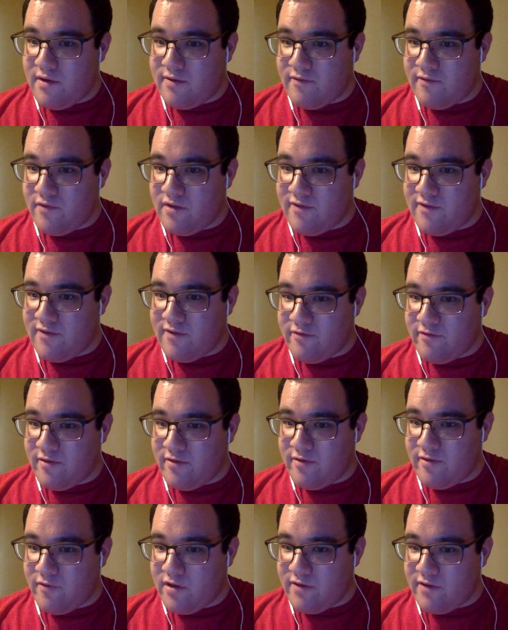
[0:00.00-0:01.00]

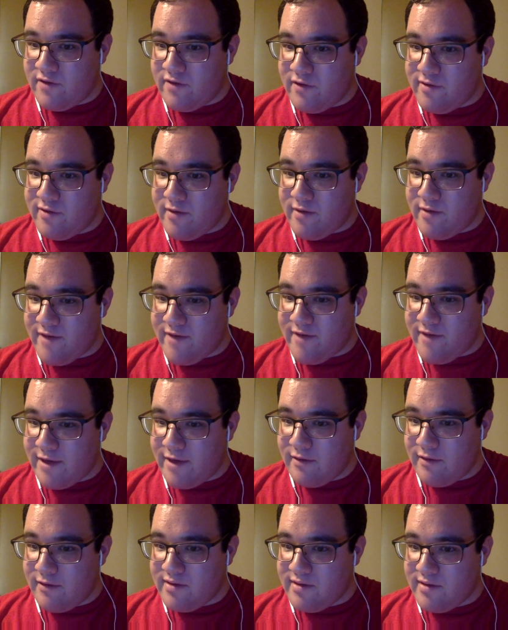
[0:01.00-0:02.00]
the news about that? I
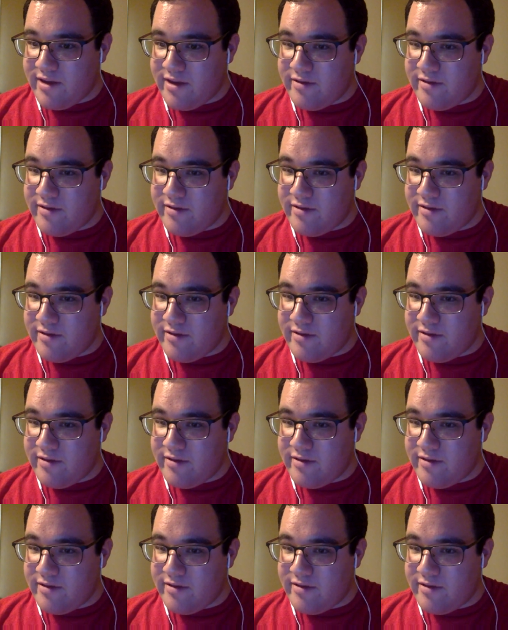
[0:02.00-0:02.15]
don't see it.